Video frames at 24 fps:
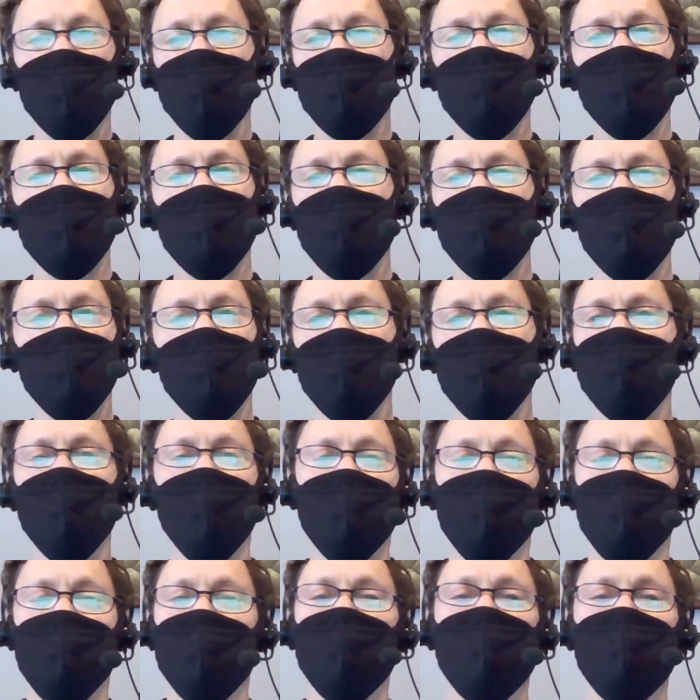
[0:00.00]
am not I'm
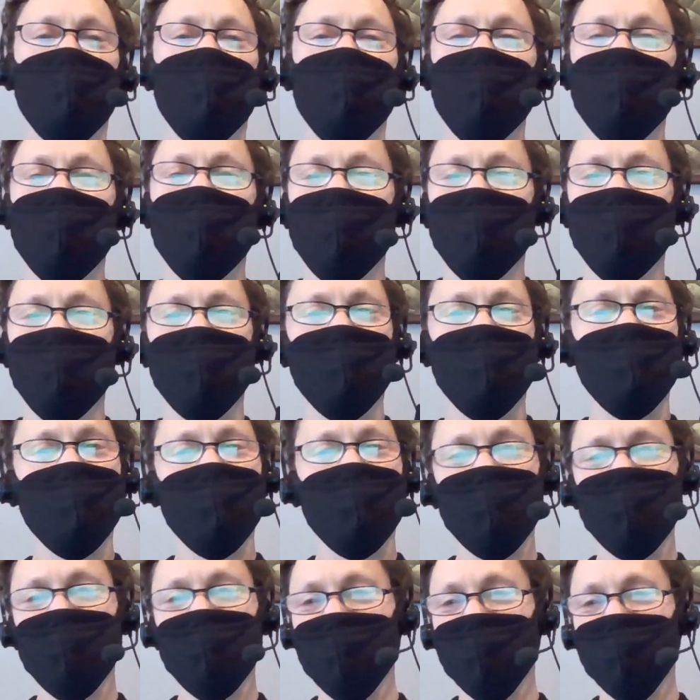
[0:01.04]
not super interested in all
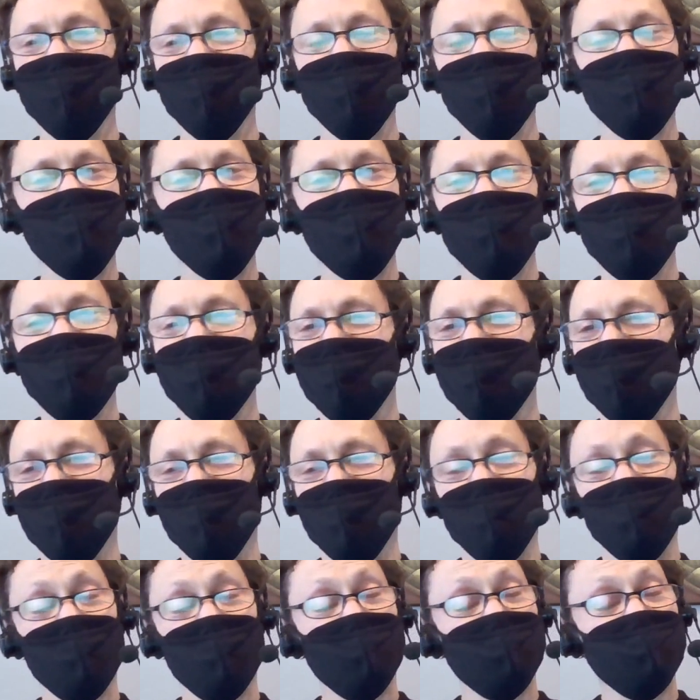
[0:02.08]
of you, you
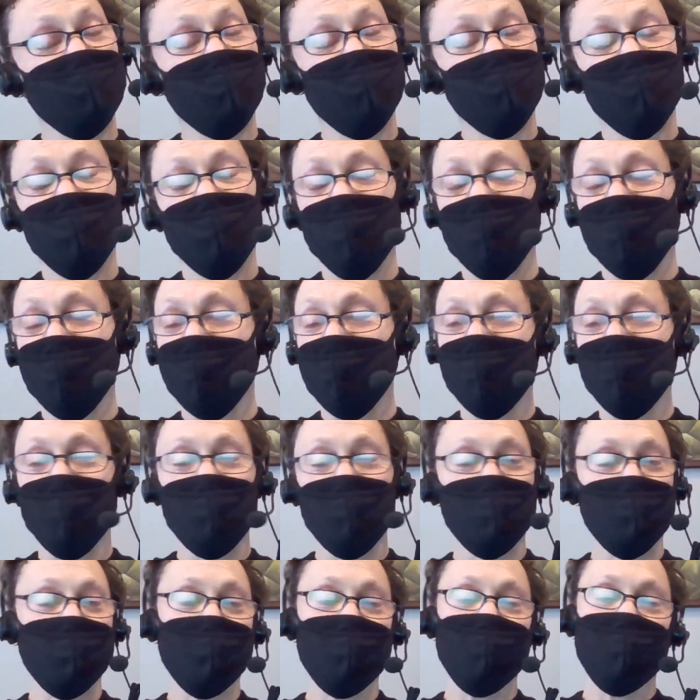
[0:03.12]
know,
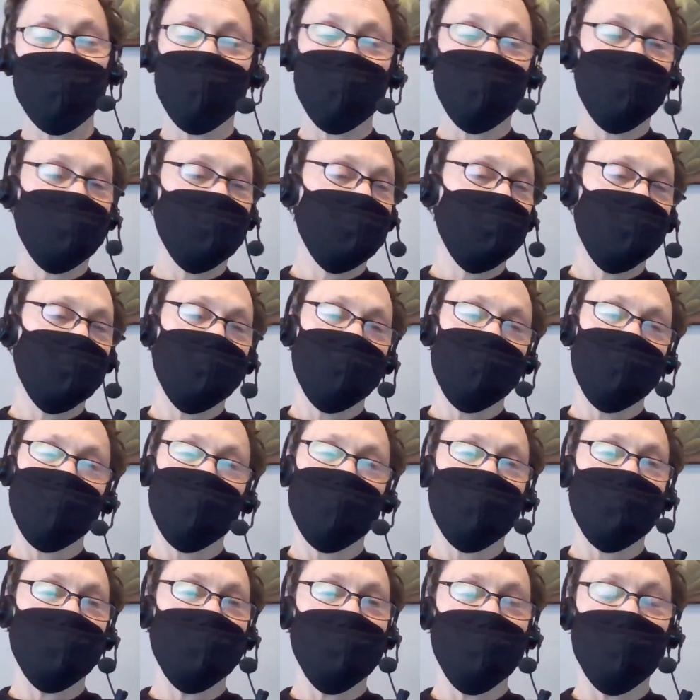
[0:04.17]
um,
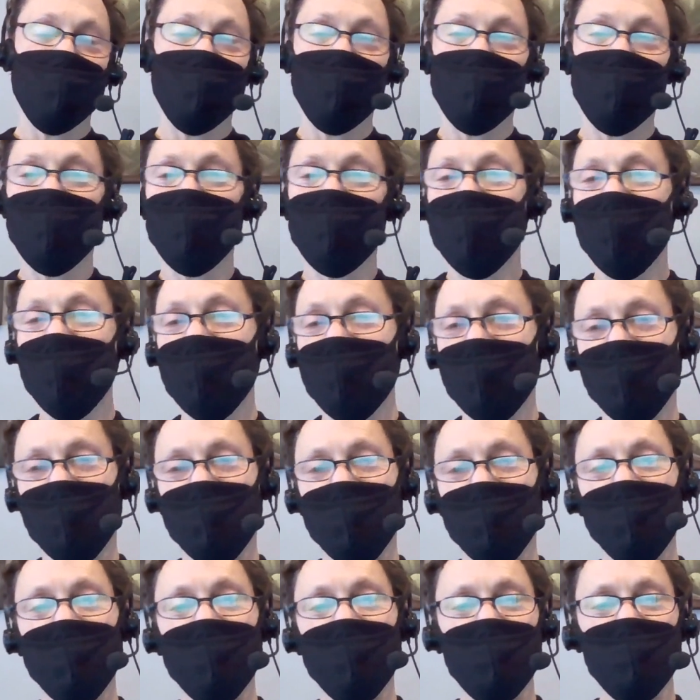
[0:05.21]
I don't know,
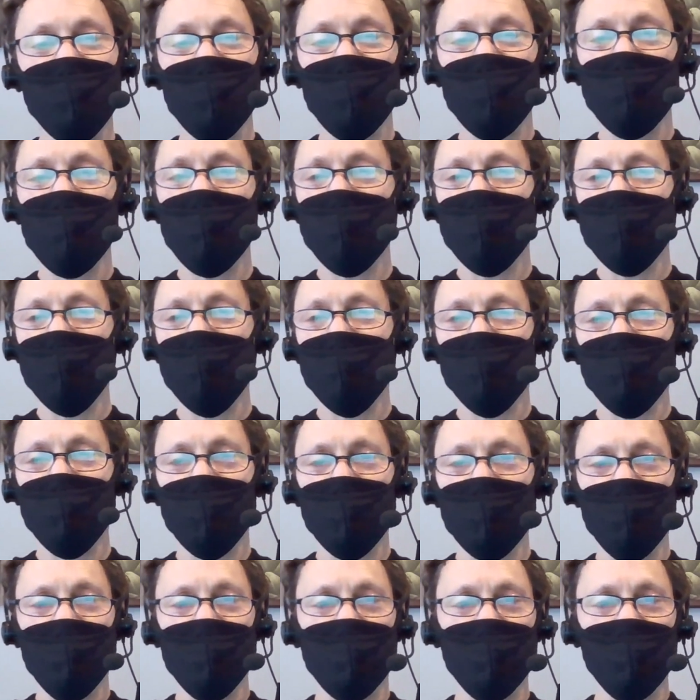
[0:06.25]
staying in the Google Meet or
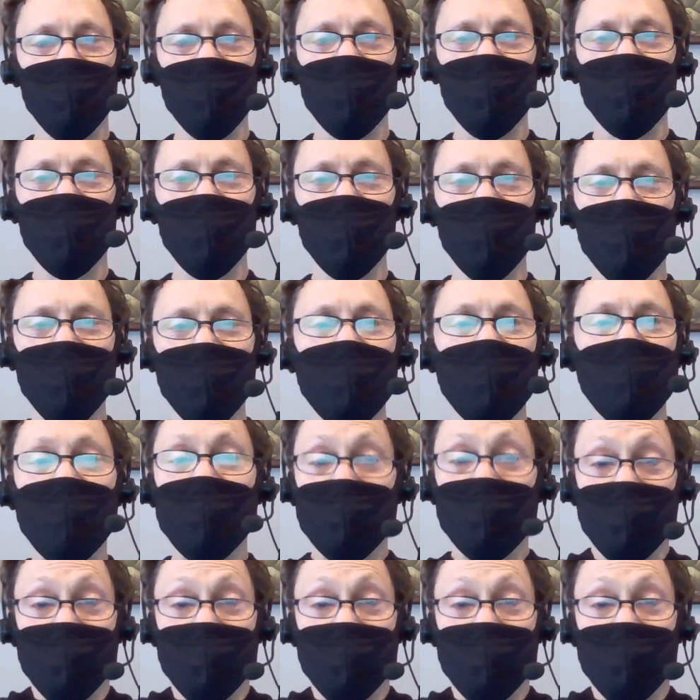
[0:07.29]
whatever. Uh,